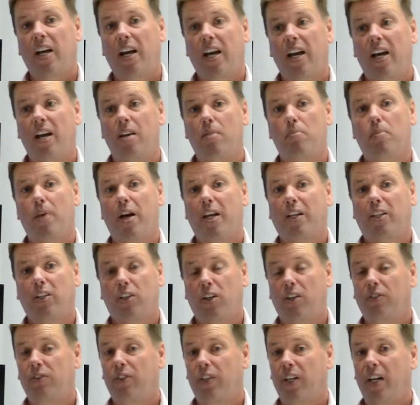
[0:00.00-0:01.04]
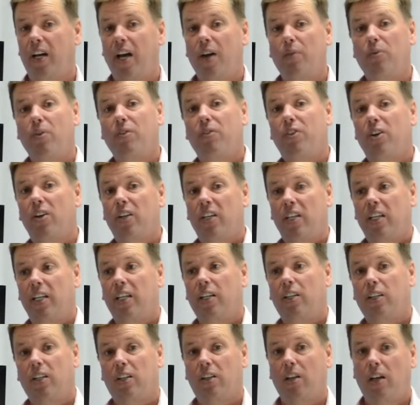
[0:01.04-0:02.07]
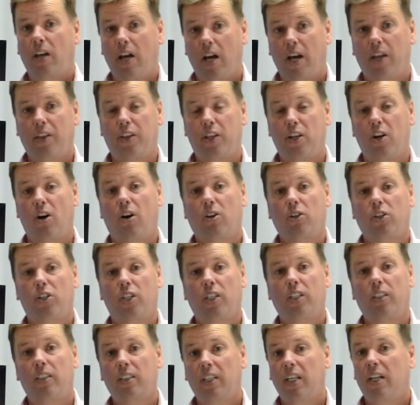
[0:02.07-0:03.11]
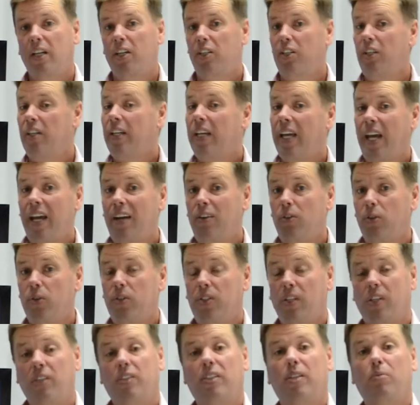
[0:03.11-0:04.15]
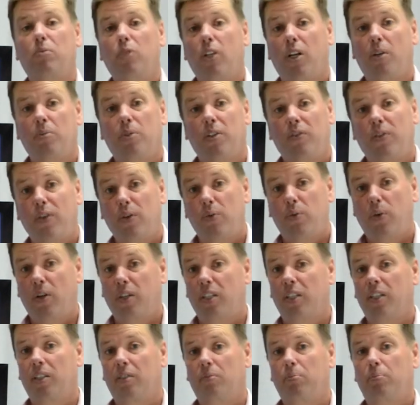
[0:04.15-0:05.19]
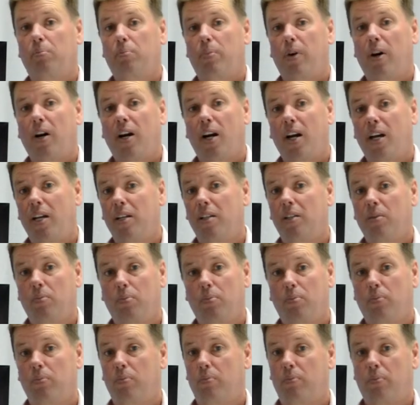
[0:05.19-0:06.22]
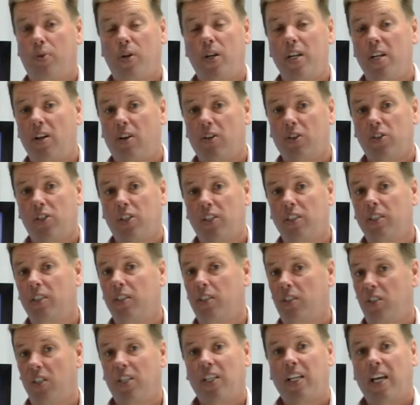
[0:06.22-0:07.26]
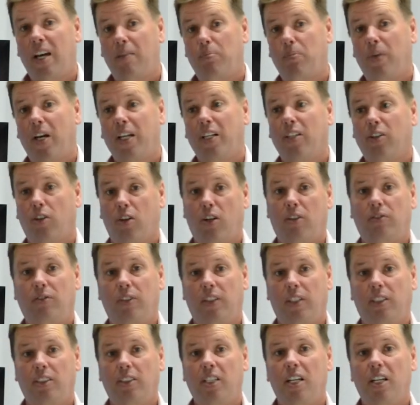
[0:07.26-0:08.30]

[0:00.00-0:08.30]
and make an offer. And we've got here the option. You can also, sometimes if you want to buy pre-option, you can make an offer.